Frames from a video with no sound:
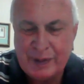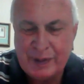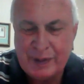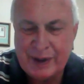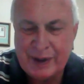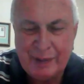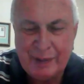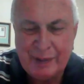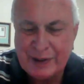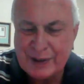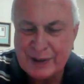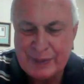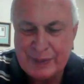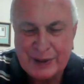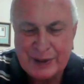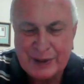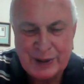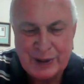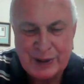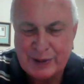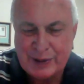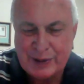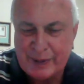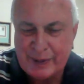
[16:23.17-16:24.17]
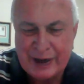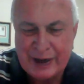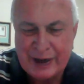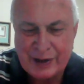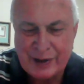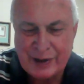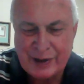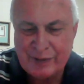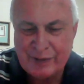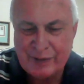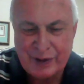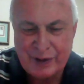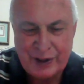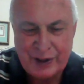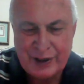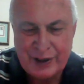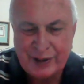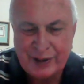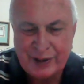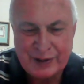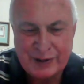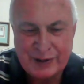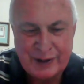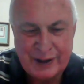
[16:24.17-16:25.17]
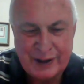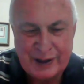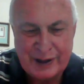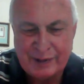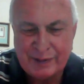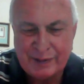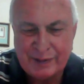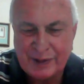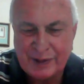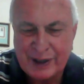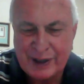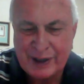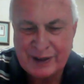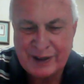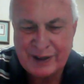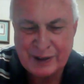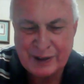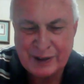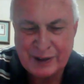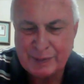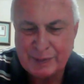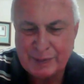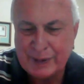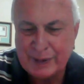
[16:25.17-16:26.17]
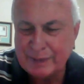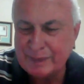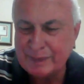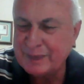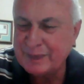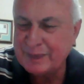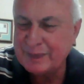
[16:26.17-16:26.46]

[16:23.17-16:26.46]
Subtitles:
And I was a business manager for years, so I don't get this, but